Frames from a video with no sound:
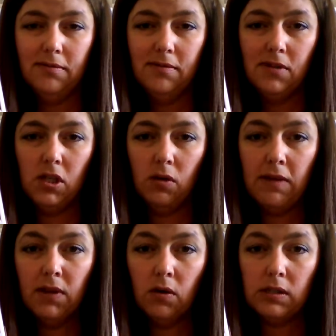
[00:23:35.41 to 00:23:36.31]
So
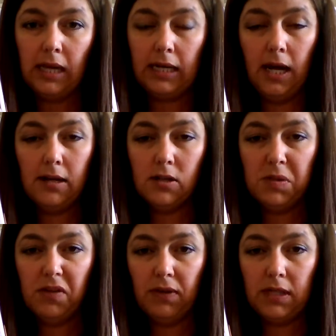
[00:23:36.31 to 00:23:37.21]
even though it's not a
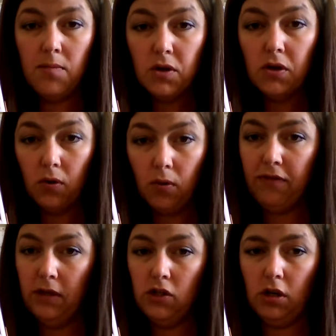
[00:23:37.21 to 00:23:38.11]
specific time, you can
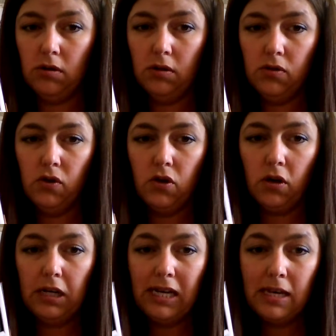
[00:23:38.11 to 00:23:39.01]
graph it in general. So you're
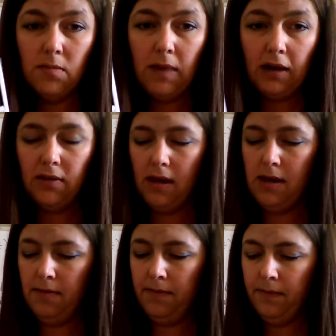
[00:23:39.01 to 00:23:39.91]
going to hit Math
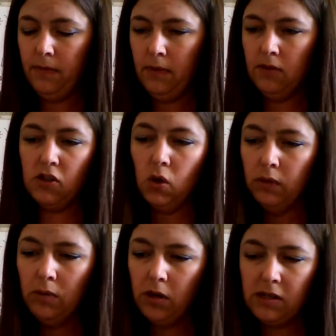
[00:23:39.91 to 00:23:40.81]
8. This
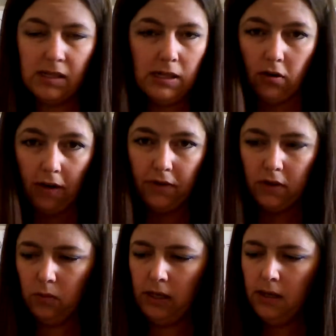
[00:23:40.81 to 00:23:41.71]
only works in a
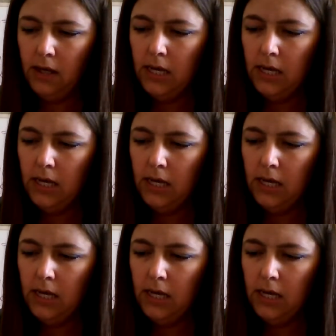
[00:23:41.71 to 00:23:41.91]
graphical way.